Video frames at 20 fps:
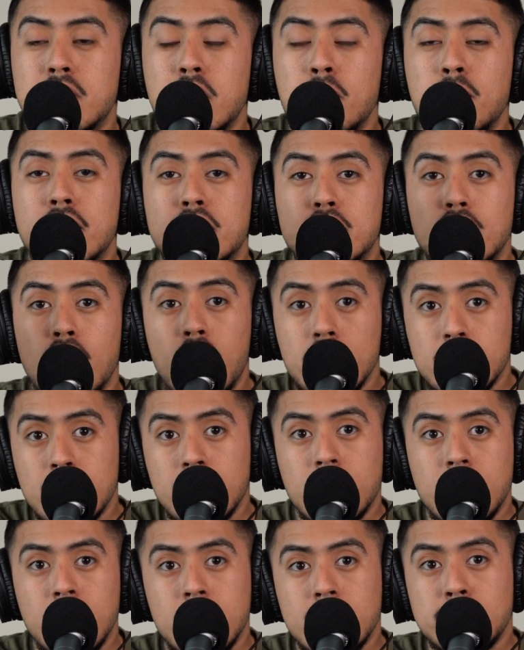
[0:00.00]
Then we talked to
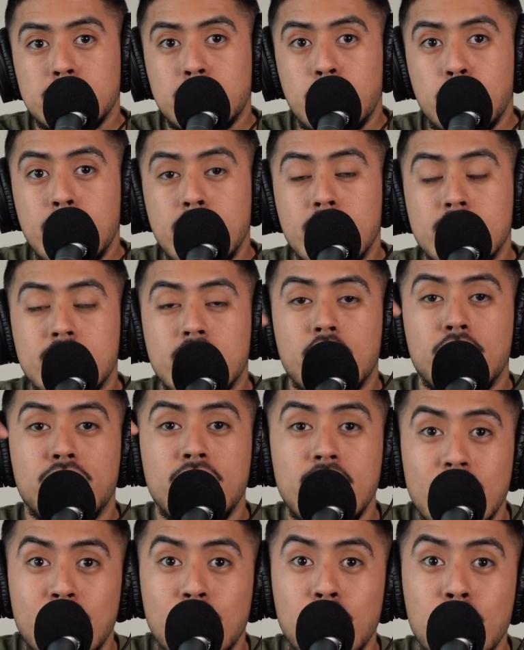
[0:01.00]
the customer, we looked at the
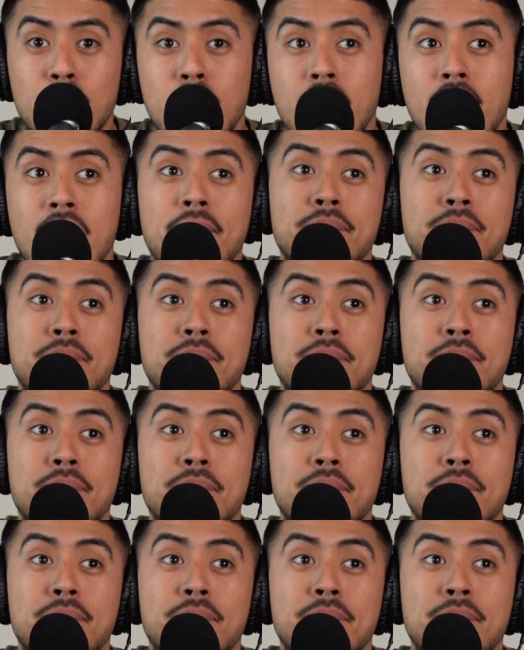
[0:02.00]
vehicle,